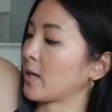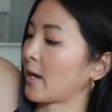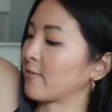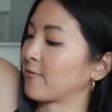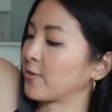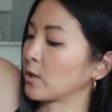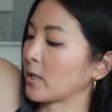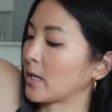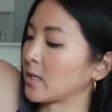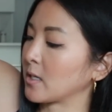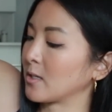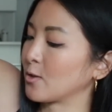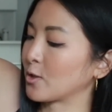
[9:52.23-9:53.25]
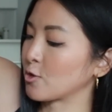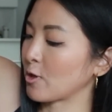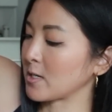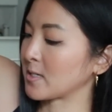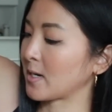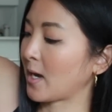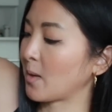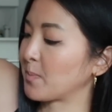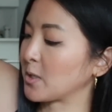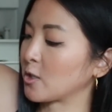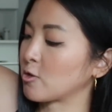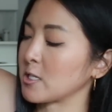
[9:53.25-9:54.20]
I feel like you can dress it up, you
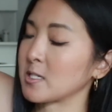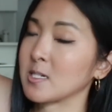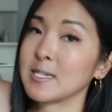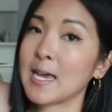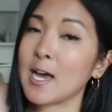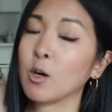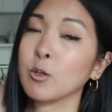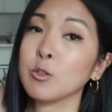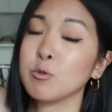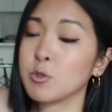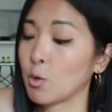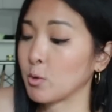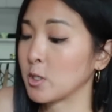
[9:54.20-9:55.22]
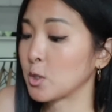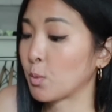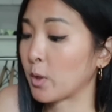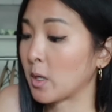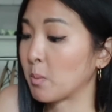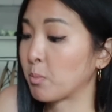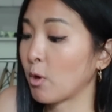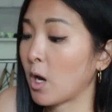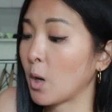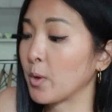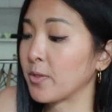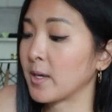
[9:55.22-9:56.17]
can dress it down, you don't need to wear a bra
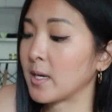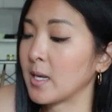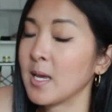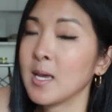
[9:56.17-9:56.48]
with it.